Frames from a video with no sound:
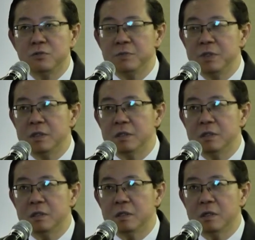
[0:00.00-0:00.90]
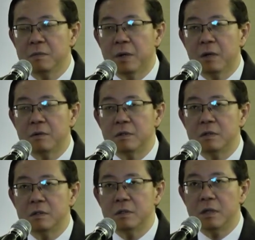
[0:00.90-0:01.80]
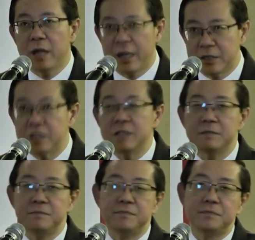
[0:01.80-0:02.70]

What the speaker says: should be about action.